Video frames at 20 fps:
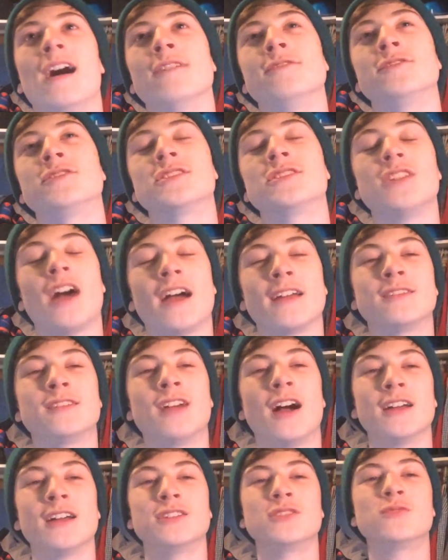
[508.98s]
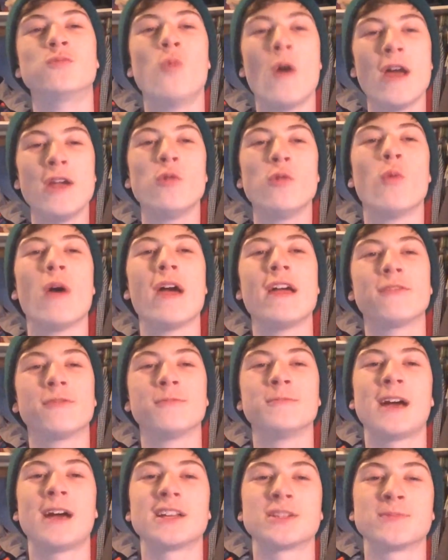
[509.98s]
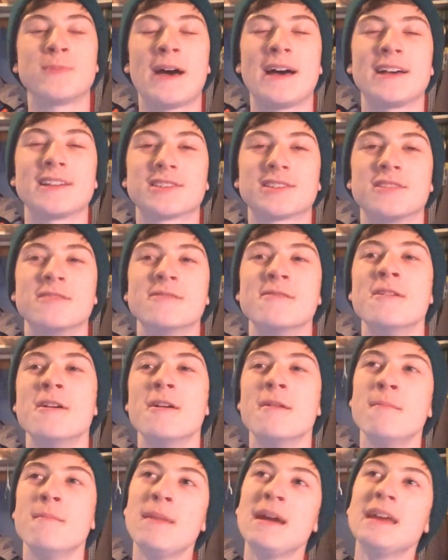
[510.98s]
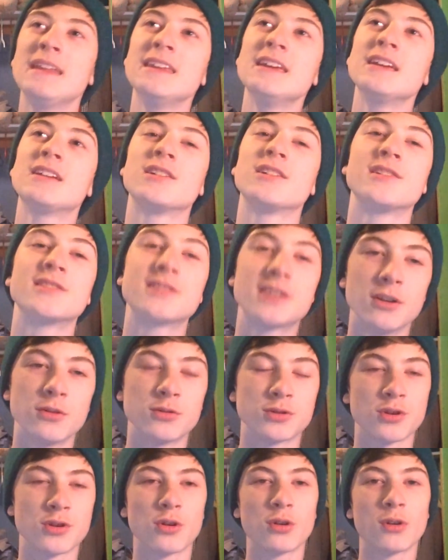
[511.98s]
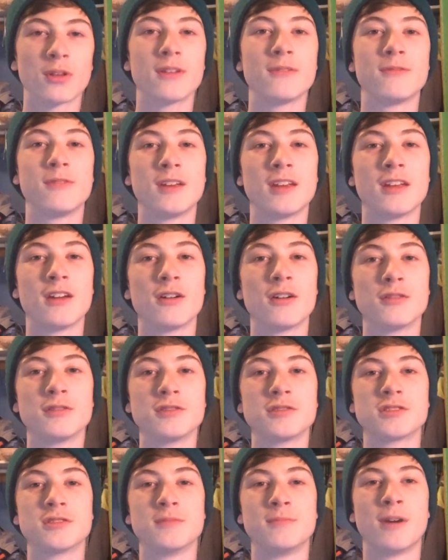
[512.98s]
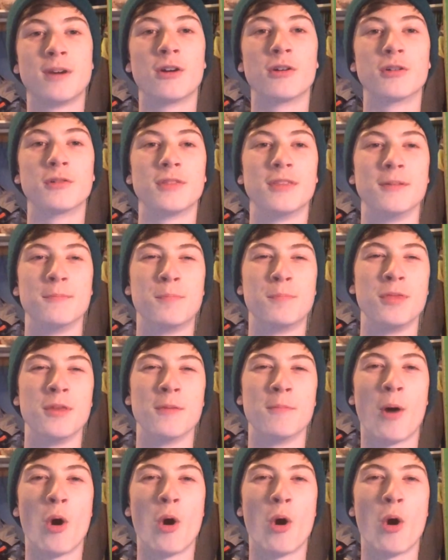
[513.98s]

I went away from Dad's Pasta mainly because those early videos about the